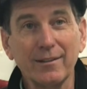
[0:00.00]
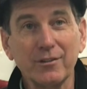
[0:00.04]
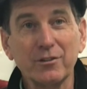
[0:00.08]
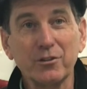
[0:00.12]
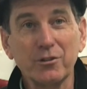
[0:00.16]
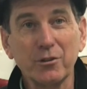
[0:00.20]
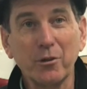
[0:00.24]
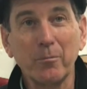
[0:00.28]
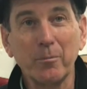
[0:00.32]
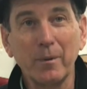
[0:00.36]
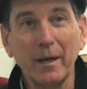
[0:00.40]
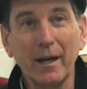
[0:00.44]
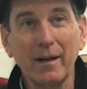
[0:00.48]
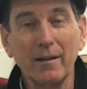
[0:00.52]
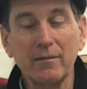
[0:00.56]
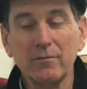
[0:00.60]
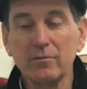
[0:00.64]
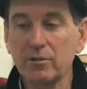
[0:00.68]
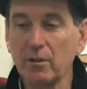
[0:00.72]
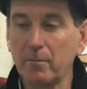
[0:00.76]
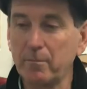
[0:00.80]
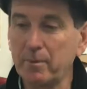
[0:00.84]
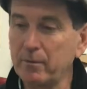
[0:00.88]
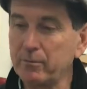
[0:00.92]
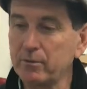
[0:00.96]
It's so big.
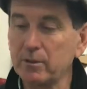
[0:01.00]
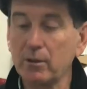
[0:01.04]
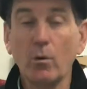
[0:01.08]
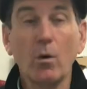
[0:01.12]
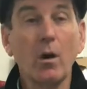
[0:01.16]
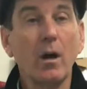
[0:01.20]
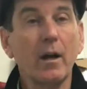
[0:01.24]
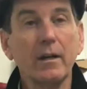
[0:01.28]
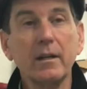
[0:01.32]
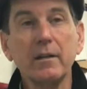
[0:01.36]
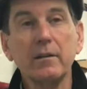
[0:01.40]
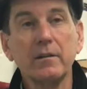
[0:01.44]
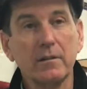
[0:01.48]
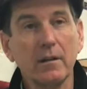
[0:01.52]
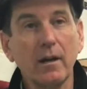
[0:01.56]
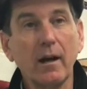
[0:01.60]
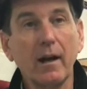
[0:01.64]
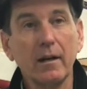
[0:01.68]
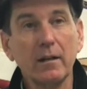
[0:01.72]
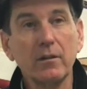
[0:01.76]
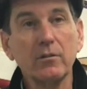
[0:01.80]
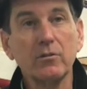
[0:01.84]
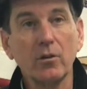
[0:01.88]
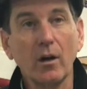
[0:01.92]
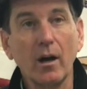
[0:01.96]
Some people say, well, I
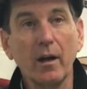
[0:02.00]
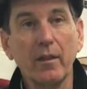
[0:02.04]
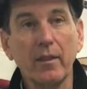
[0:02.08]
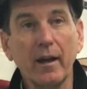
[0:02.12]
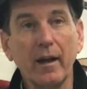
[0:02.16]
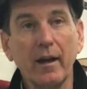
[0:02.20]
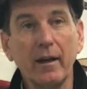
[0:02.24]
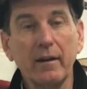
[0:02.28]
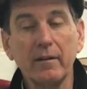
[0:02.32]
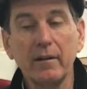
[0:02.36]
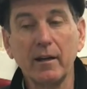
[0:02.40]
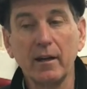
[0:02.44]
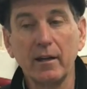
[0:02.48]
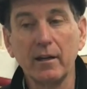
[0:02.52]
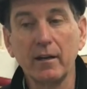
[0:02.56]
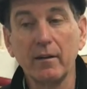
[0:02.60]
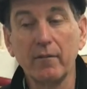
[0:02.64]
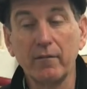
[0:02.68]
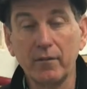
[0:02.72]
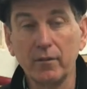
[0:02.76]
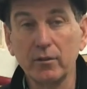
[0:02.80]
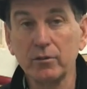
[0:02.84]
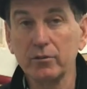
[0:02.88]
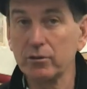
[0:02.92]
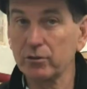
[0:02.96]
could try that. And
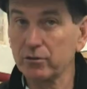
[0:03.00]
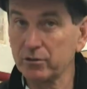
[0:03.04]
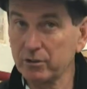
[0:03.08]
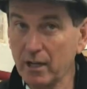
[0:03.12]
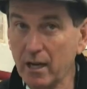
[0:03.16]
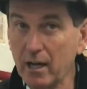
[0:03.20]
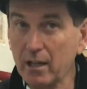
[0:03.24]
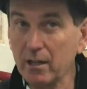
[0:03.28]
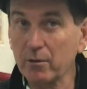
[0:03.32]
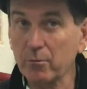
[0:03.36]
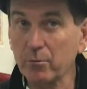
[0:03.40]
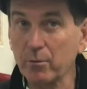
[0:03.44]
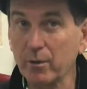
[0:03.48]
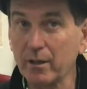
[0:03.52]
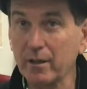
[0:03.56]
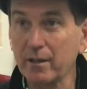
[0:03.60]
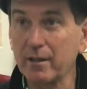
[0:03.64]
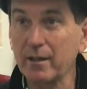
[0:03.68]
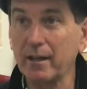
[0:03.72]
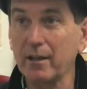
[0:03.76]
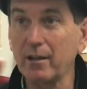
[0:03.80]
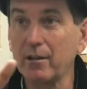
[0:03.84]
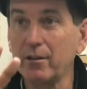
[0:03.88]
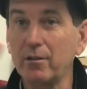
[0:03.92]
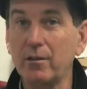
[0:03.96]
they feel so solid with it
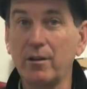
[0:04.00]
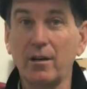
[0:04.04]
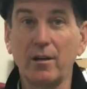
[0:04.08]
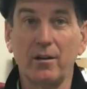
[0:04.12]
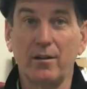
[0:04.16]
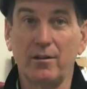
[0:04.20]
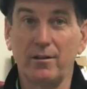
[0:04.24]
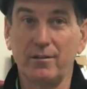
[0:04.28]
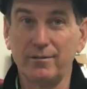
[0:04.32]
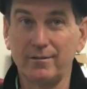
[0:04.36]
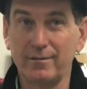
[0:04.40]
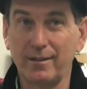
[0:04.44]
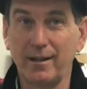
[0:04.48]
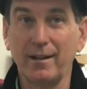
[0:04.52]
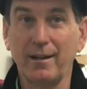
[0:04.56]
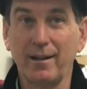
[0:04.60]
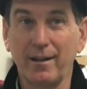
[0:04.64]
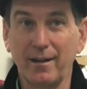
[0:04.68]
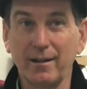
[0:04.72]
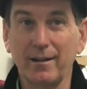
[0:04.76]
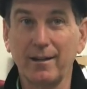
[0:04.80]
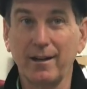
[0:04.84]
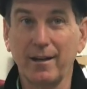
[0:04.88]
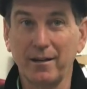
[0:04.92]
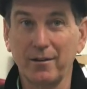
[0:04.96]
and they go, uh-oh,
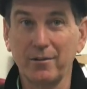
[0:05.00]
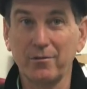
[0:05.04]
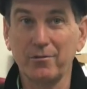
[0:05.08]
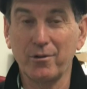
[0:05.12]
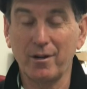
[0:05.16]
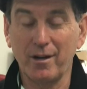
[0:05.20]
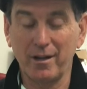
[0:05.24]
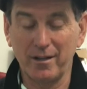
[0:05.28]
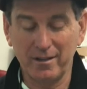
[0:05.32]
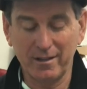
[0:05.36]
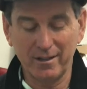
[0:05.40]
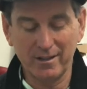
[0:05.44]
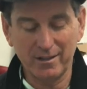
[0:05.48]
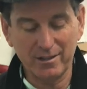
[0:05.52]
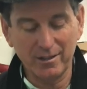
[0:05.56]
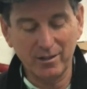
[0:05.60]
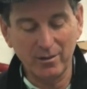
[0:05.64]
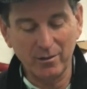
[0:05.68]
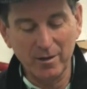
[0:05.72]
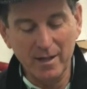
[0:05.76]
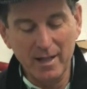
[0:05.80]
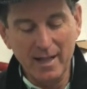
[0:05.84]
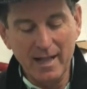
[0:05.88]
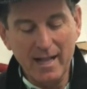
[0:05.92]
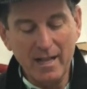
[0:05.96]
I got to try this.
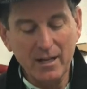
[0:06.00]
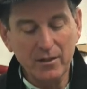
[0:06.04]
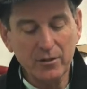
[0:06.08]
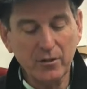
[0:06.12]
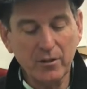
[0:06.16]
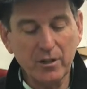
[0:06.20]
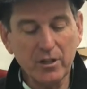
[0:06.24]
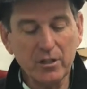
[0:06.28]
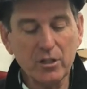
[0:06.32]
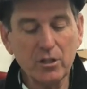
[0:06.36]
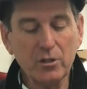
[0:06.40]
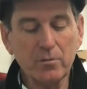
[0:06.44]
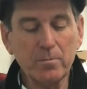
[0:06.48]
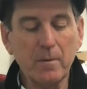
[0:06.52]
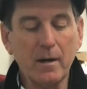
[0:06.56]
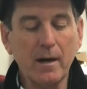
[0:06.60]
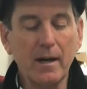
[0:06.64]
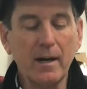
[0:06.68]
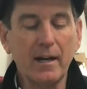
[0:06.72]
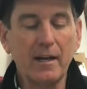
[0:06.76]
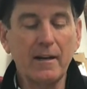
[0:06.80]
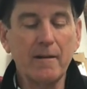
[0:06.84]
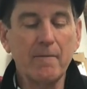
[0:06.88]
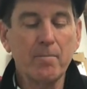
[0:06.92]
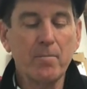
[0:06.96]
So this is
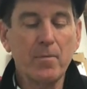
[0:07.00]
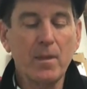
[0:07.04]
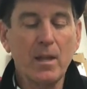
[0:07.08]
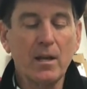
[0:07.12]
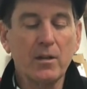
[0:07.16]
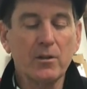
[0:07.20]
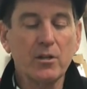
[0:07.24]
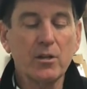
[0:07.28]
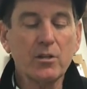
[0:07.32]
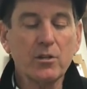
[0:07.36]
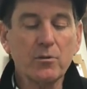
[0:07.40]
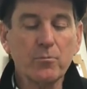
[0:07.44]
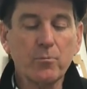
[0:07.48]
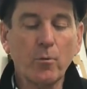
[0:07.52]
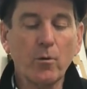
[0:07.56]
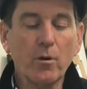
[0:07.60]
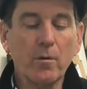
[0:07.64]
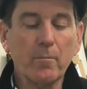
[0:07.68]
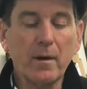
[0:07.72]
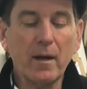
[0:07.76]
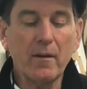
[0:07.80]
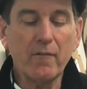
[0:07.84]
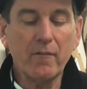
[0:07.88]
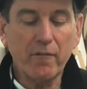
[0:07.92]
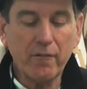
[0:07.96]
one
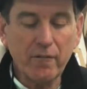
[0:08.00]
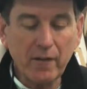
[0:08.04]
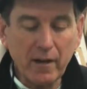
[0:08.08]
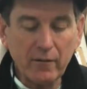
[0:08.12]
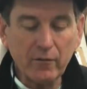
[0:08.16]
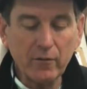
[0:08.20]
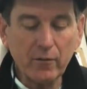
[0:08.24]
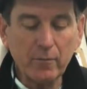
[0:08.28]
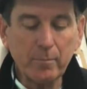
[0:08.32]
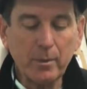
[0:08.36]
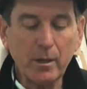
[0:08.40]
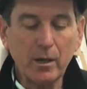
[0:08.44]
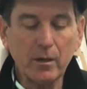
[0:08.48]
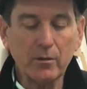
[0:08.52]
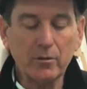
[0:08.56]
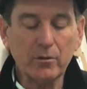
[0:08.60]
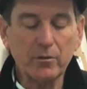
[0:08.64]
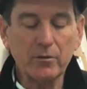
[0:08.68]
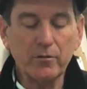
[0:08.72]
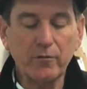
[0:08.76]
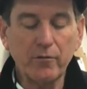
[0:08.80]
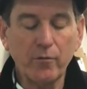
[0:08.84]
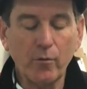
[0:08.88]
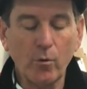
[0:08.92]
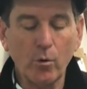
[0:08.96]
of my favorite
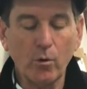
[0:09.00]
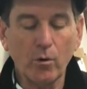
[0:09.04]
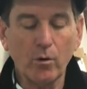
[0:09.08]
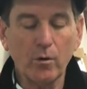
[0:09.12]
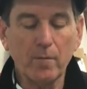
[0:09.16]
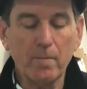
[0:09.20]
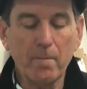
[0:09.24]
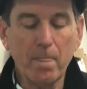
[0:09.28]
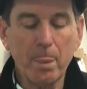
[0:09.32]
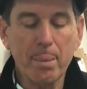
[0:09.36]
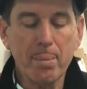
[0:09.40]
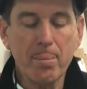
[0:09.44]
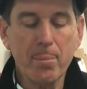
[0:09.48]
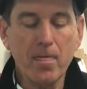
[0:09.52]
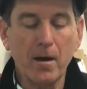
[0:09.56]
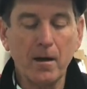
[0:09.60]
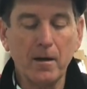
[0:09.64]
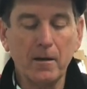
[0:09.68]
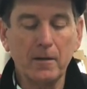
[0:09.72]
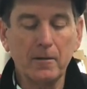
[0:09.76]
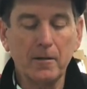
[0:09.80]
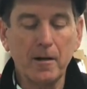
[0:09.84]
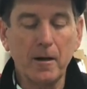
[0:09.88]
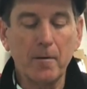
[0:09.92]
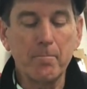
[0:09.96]
putters for
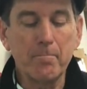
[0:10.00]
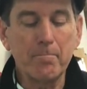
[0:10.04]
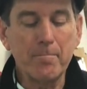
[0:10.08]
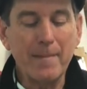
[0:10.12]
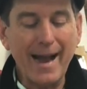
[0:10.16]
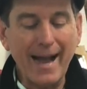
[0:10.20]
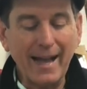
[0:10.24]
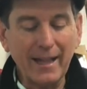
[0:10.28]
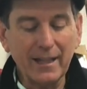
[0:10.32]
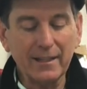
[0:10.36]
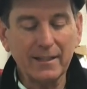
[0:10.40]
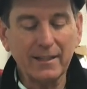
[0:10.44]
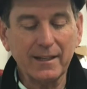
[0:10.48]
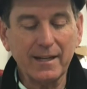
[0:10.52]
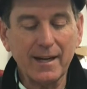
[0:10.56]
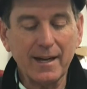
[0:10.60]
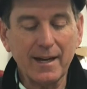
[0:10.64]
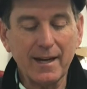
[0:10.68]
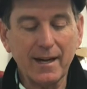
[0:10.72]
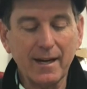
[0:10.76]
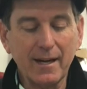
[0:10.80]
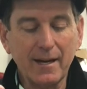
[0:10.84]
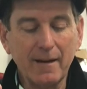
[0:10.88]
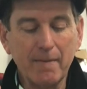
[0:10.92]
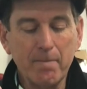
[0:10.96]
a mallet
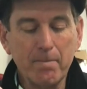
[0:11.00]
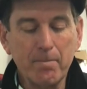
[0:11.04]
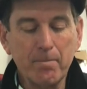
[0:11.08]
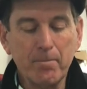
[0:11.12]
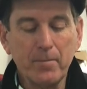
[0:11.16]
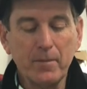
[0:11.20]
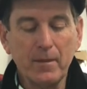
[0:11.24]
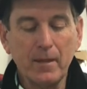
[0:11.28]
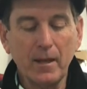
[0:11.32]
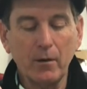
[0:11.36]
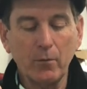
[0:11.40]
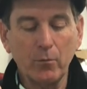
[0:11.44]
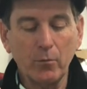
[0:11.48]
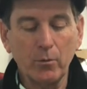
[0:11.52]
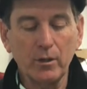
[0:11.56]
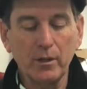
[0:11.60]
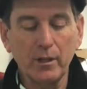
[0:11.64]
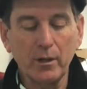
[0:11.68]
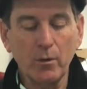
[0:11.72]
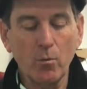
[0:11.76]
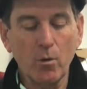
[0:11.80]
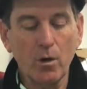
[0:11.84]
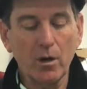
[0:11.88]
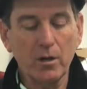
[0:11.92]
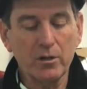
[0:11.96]
guy that
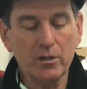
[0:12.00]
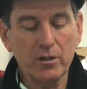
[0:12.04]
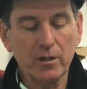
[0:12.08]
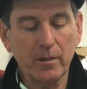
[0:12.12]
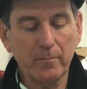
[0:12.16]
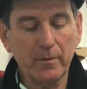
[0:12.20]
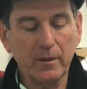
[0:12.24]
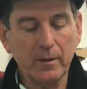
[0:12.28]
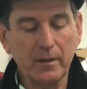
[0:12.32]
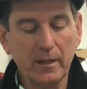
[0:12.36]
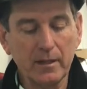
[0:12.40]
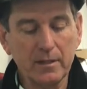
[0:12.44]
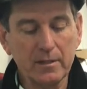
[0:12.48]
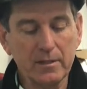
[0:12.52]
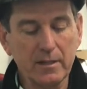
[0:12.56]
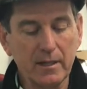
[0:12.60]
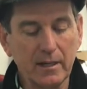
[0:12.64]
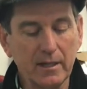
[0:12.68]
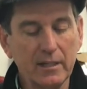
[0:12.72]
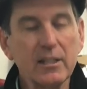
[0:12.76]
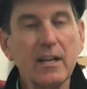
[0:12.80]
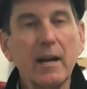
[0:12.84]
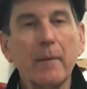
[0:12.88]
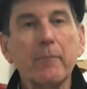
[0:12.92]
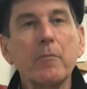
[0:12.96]
really wants something that's an
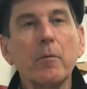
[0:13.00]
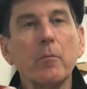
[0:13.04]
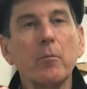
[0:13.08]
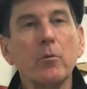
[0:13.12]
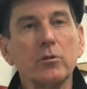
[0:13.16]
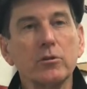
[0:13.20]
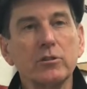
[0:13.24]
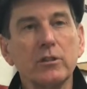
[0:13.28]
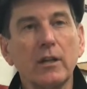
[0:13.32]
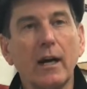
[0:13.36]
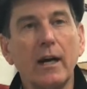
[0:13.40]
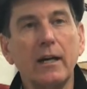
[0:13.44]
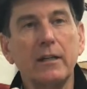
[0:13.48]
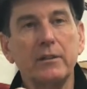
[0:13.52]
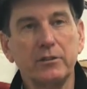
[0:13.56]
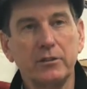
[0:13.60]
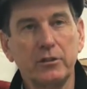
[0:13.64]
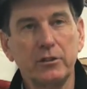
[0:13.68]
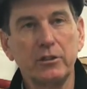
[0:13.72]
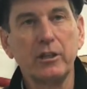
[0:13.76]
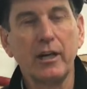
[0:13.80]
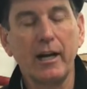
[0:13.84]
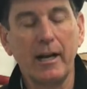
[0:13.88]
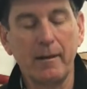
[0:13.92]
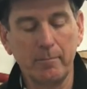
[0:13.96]
acceptable size
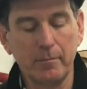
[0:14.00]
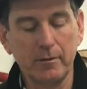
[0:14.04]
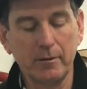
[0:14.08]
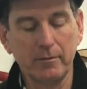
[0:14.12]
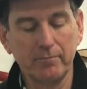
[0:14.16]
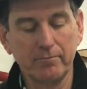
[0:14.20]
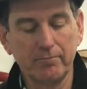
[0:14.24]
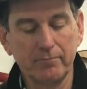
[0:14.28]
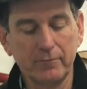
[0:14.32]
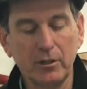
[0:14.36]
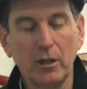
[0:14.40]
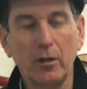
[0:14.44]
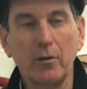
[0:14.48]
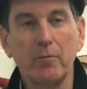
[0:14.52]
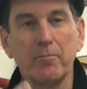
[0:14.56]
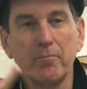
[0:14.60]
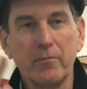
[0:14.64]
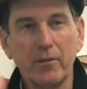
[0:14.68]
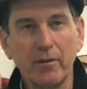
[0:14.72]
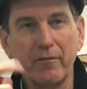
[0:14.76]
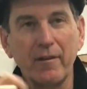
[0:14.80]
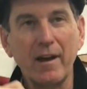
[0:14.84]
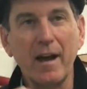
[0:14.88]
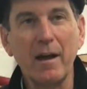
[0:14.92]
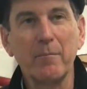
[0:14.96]
and shape. So
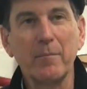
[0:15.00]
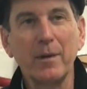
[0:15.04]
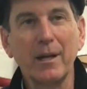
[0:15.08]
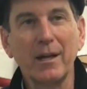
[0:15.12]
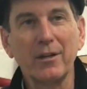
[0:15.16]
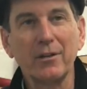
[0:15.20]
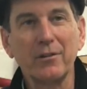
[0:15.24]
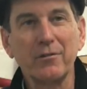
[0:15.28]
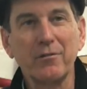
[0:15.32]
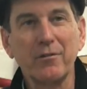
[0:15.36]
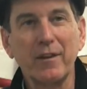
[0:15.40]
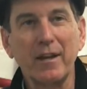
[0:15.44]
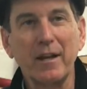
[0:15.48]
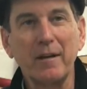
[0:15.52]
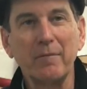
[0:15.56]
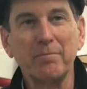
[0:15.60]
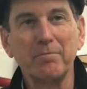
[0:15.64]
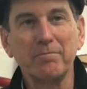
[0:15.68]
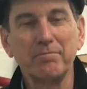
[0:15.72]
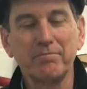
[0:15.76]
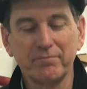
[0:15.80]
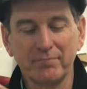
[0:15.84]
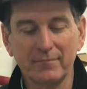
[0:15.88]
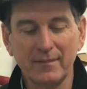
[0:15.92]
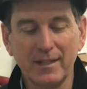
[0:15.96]
the Fat Man is for them.
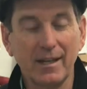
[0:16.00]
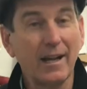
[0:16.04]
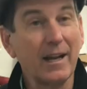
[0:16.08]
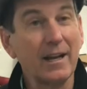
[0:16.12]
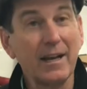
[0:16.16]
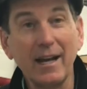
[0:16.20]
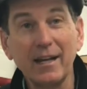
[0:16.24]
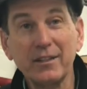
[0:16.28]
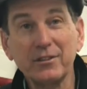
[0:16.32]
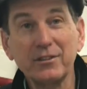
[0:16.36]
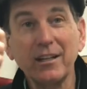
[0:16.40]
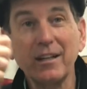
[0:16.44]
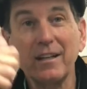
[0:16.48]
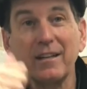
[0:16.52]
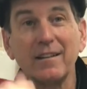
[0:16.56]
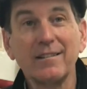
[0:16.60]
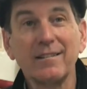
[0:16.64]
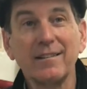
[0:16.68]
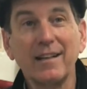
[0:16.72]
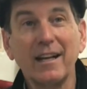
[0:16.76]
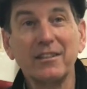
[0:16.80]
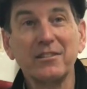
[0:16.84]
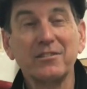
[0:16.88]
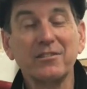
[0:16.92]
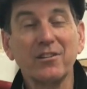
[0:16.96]
And that's it.
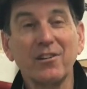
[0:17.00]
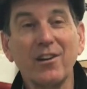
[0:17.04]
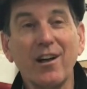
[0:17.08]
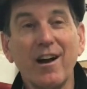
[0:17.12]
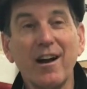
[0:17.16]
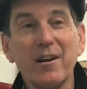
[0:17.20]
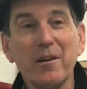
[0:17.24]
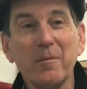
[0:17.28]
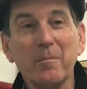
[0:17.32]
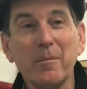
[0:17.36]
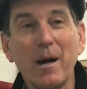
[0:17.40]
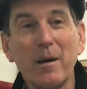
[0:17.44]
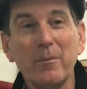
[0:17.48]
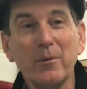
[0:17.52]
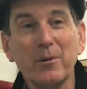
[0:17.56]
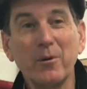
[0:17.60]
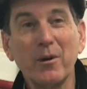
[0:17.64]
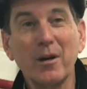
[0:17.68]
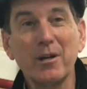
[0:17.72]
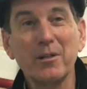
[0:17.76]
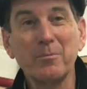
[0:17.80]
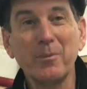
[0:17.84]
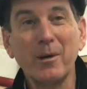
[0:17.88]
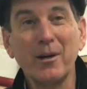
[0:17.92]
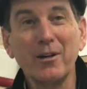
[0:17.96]
That's the line of Bobby
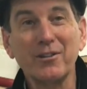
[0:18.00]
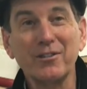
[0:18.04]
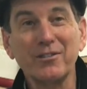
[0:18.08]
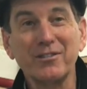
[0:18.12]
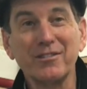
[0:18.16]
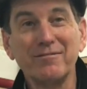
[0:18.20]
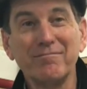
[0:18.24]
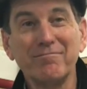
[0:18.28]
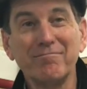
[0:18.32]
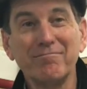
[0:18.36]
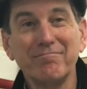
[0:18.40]
Gray's putters.